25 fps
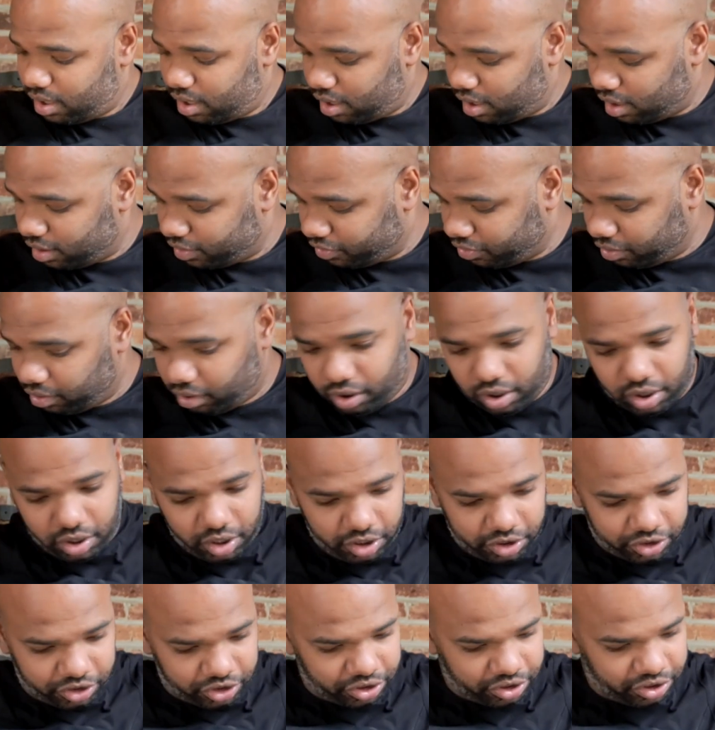extra
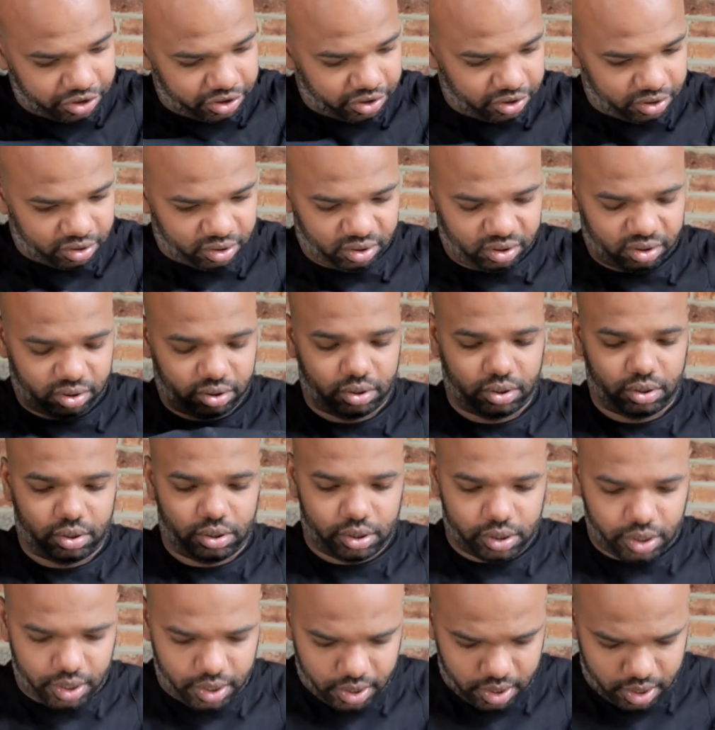large.
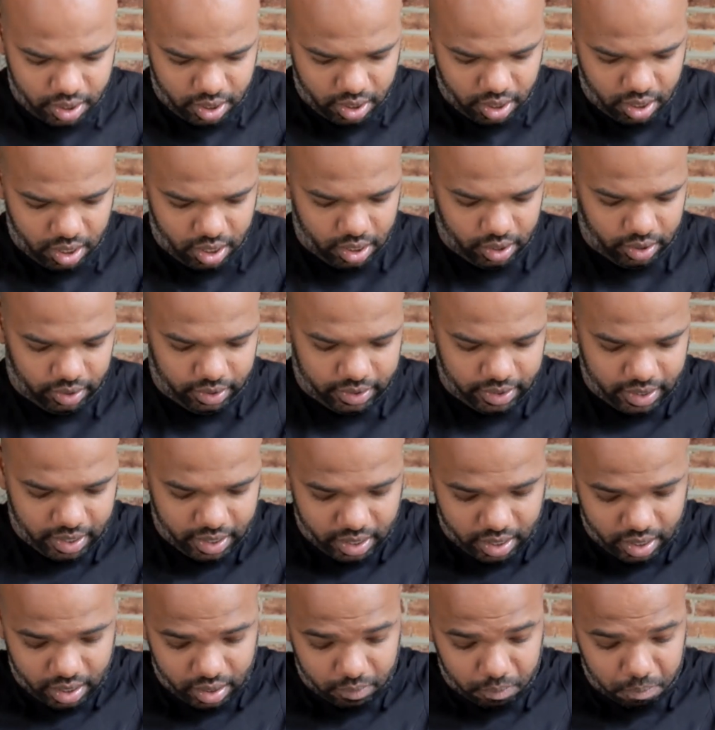And
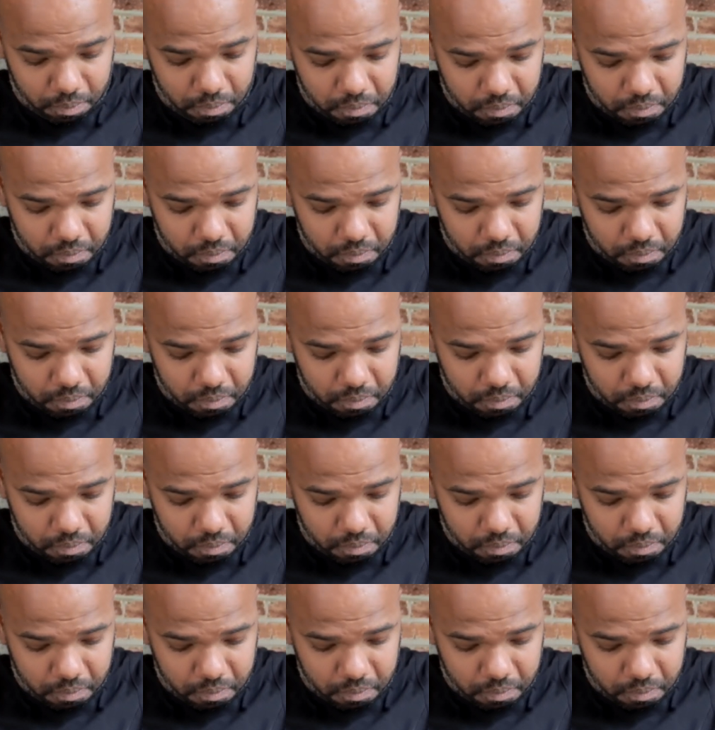uh,